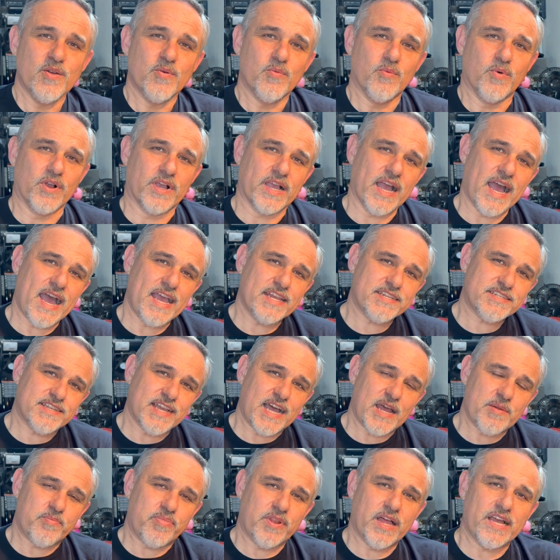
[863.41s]
Well, guys,
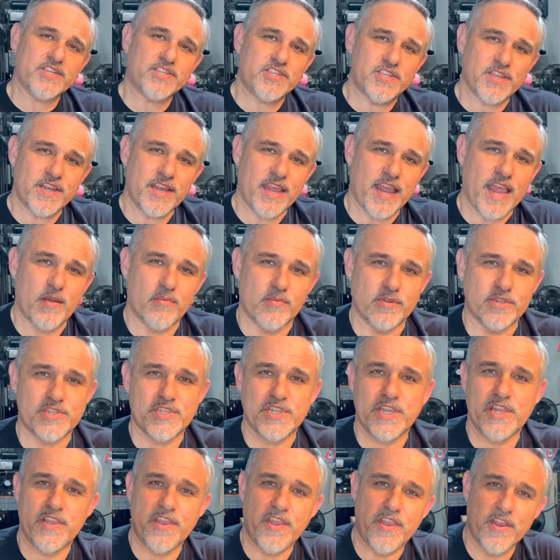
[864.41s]
God bless you, and we'll
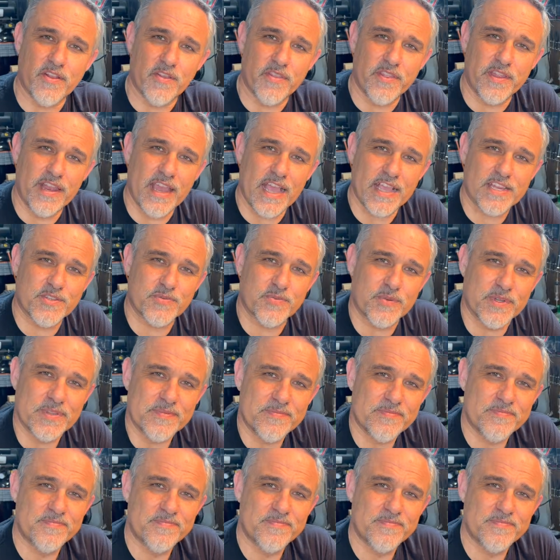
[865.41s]
see you here on the next one.